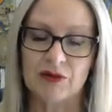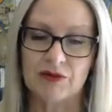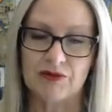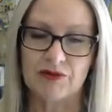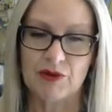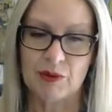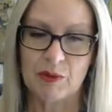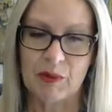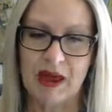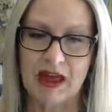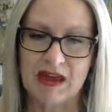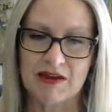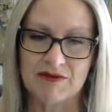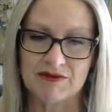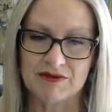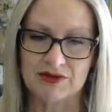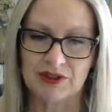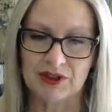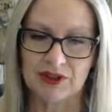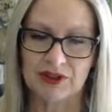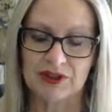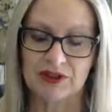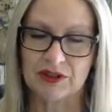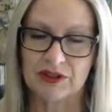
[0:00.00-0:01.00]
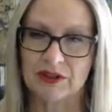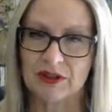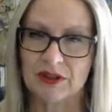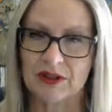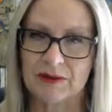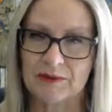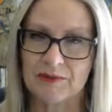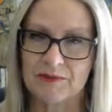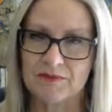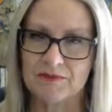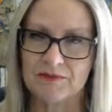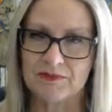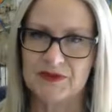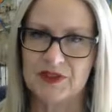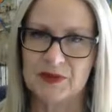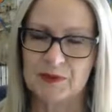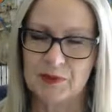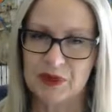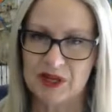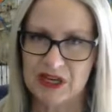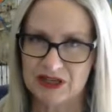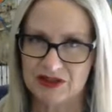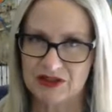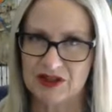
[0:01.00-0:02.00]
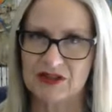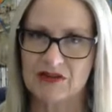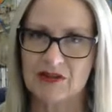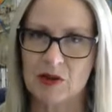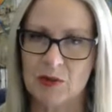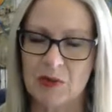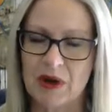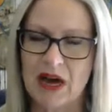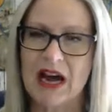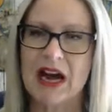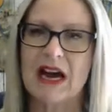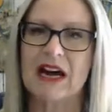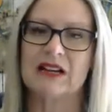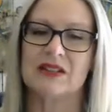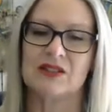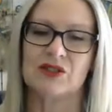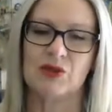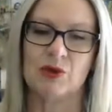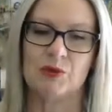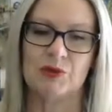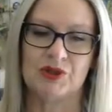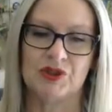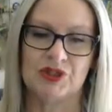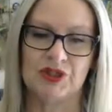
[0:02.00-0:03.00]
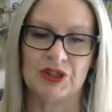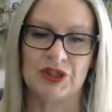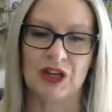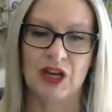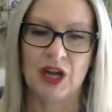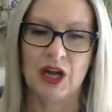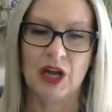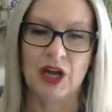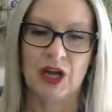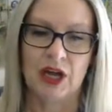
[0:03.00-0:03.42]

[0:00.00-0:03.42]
of the pamphlet depicting the parks opposite